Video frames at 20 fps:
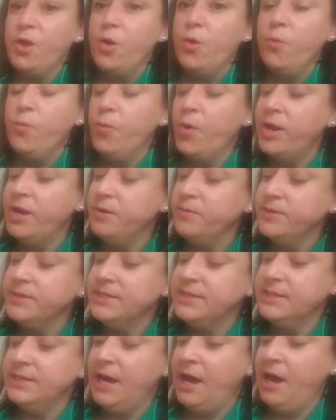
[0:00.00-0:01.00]
When it was
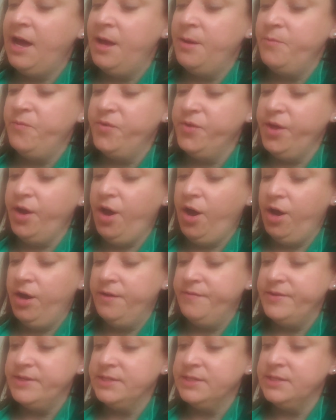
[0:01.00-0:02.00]
time for the
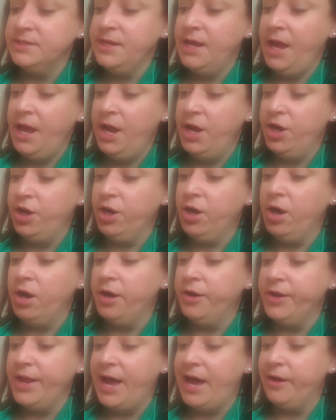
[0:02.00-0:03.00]
harvest, Hare
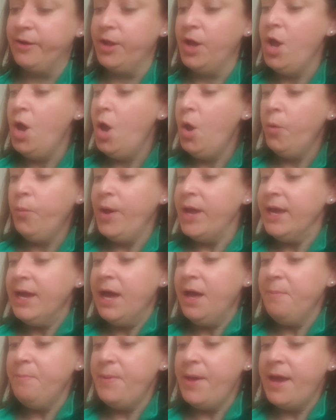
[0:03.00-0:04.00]
called out, "Wake
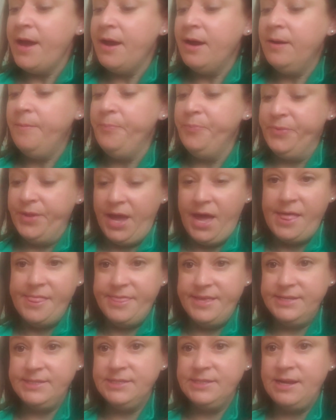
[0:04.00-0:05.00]
up, Bear!
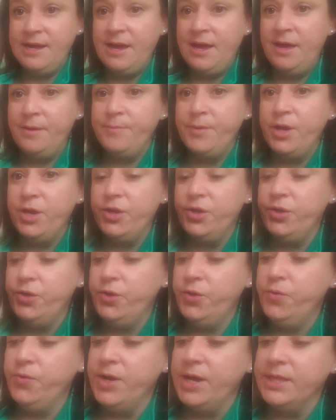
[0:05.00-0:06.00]
This time
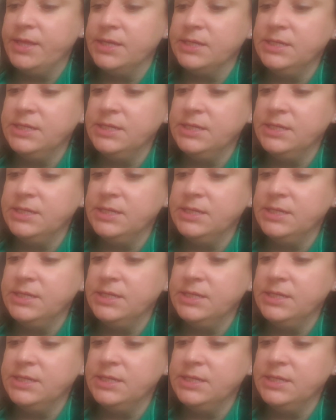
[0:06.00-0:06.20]
you get the